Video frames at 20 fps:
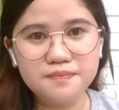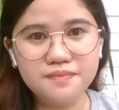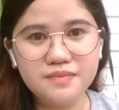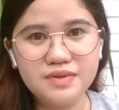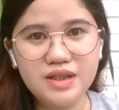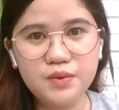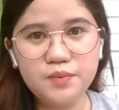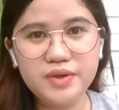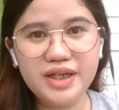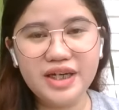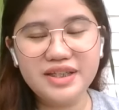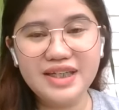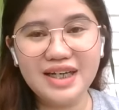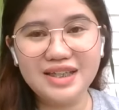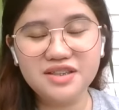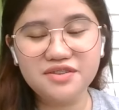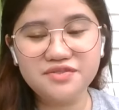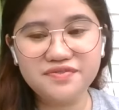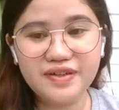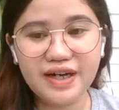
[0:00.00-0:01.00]
they would
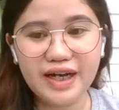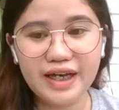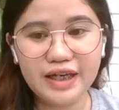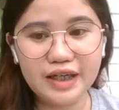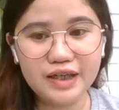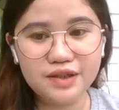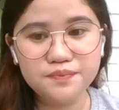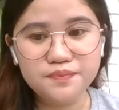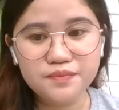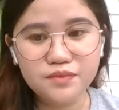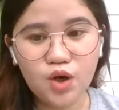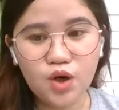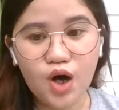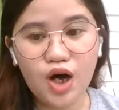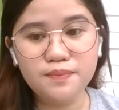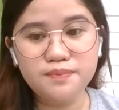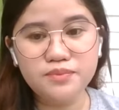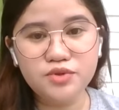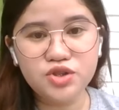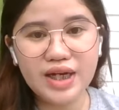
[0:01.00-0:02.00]
identify
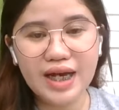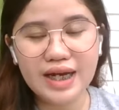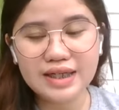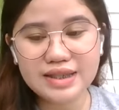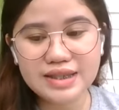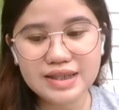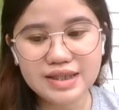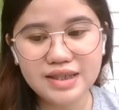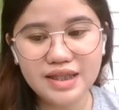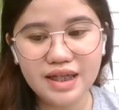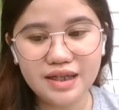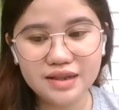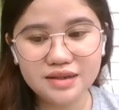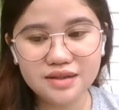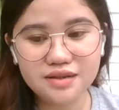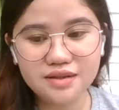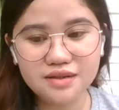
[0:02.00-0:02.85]
objects that